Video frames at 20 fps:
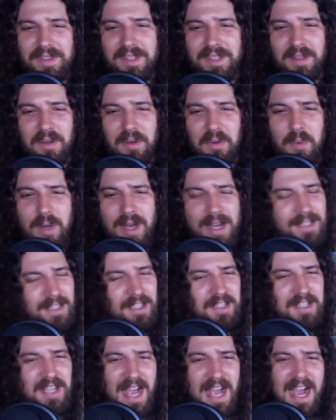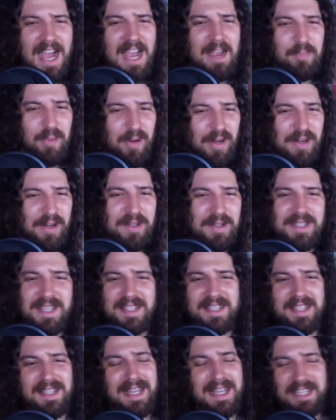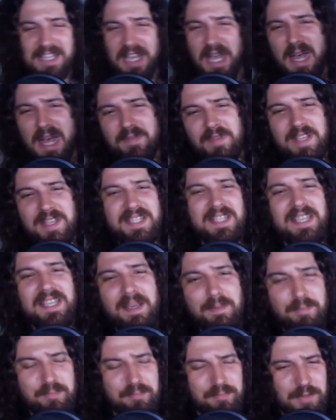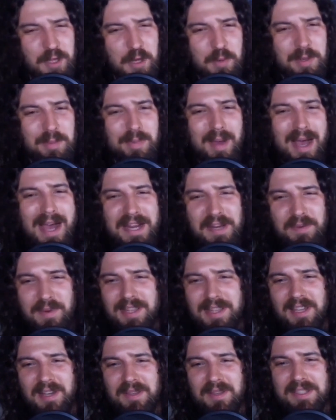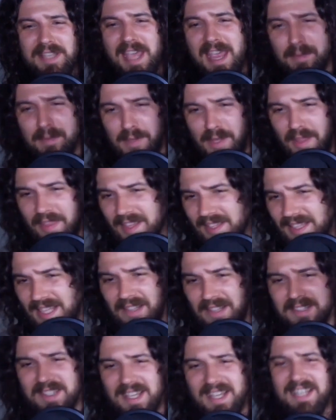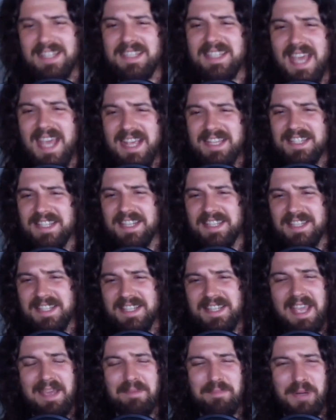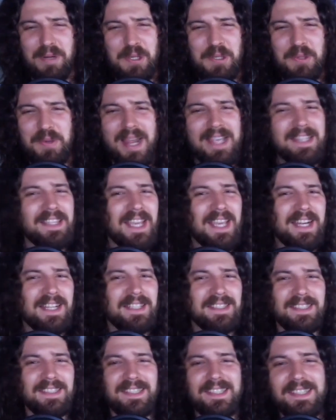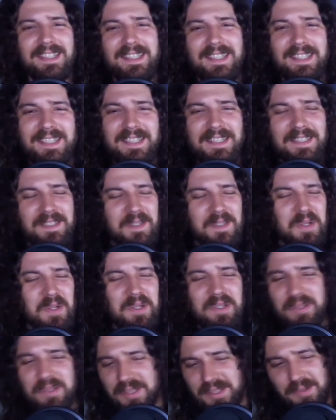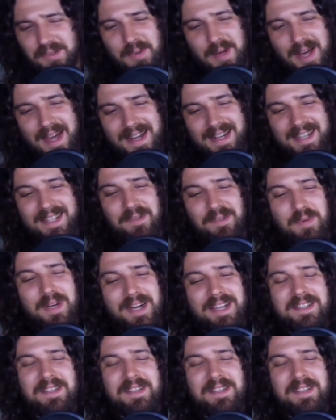What? There's eyeballs. That's obviously a human body right there on the table. I think that looks like intestines in that bowl right there. What? What is